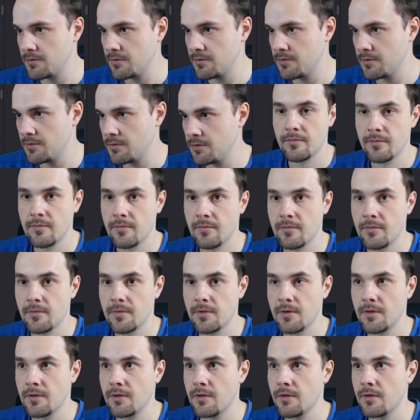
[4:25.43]

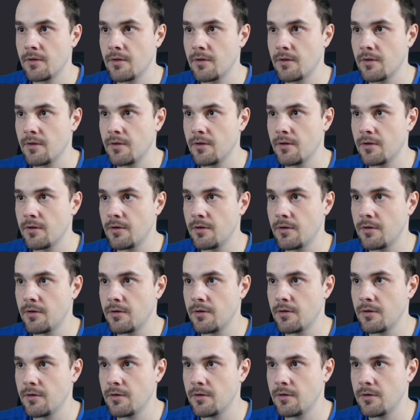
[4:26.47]

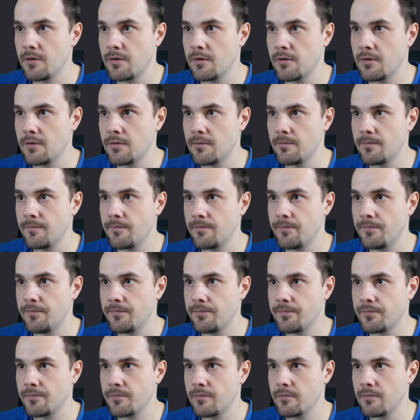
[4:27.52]

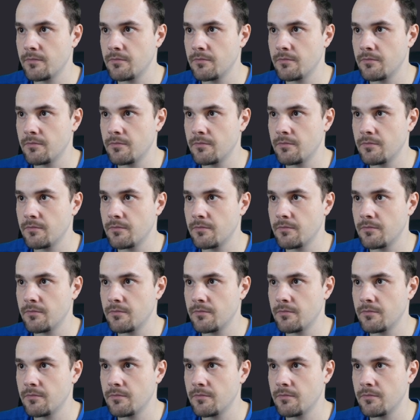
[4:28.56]
(silence)